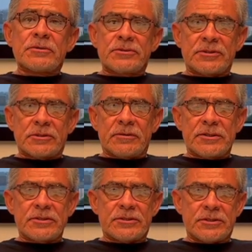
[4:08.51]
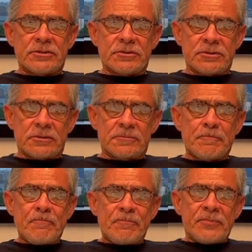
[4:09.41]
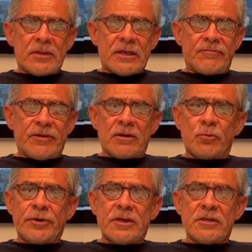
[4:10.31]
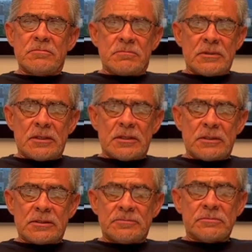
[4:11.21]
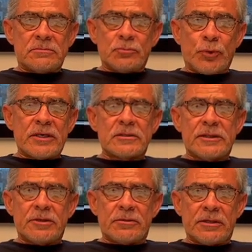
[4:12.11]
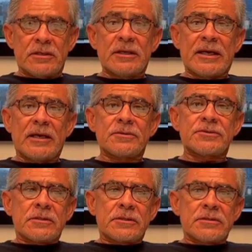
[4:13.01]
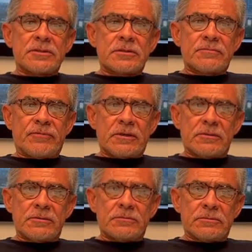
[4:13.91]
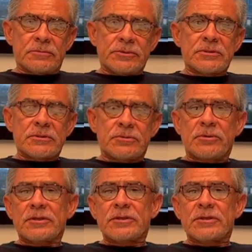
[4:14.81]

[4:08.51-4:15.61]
cigarettes at 10 years old and found weed weeks later in the house because father was a drug